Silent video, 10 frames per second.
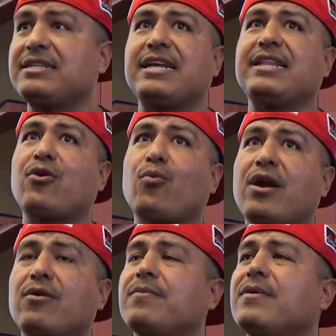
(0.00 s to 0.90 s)
They don't
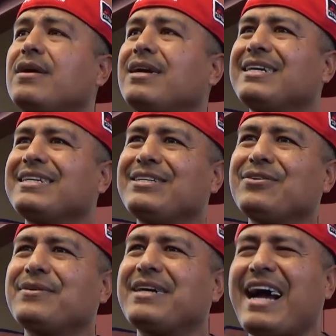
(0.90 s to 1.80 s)
want him,
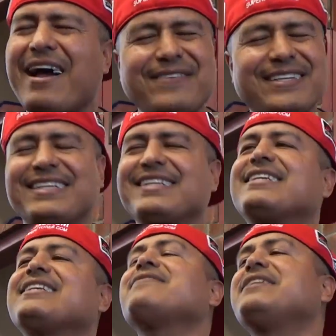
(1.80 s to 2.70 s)

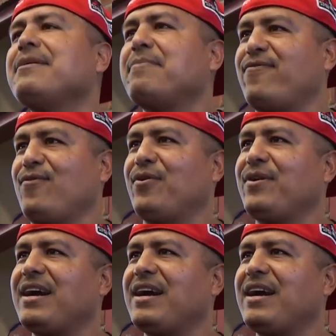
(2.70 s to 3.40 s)
because I've seen it before.